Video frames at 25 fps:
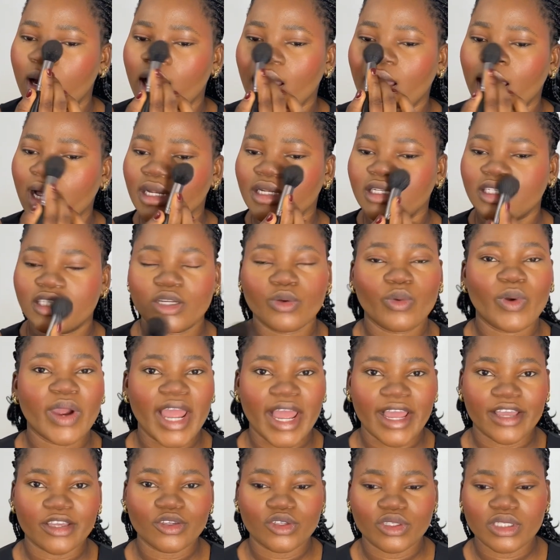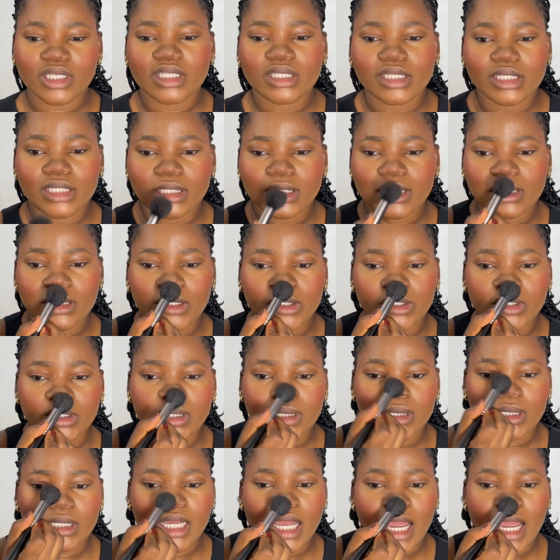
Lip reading: And the way I use it is just